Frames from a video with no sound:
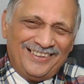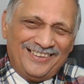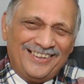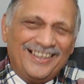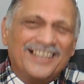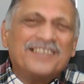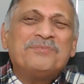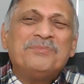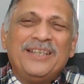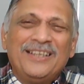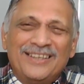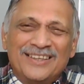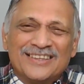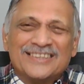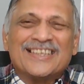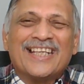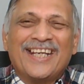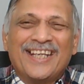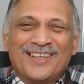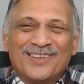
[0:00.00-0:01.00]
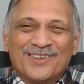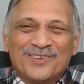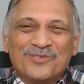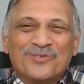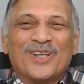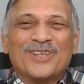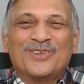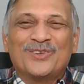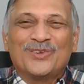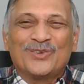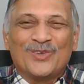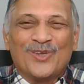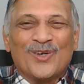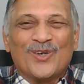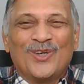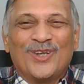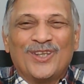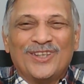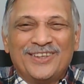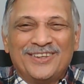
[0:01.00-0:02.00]
Let me decide on what to
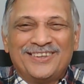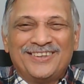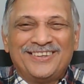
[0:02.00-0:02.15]
talk on.